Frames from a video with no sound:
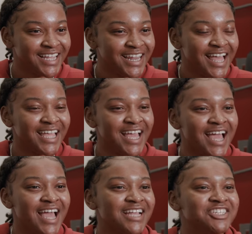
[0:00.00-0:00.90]
Like,
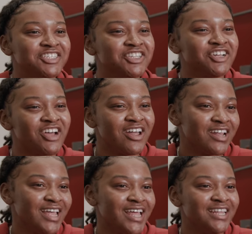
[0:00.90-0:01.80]
I can just look
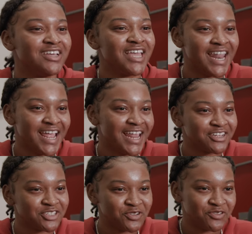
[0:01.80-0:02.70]
at it at a
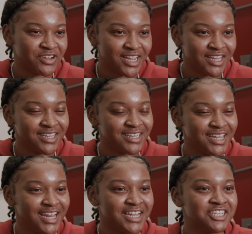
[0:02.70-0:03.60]
screen
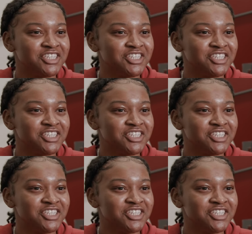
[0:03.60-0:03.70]
and then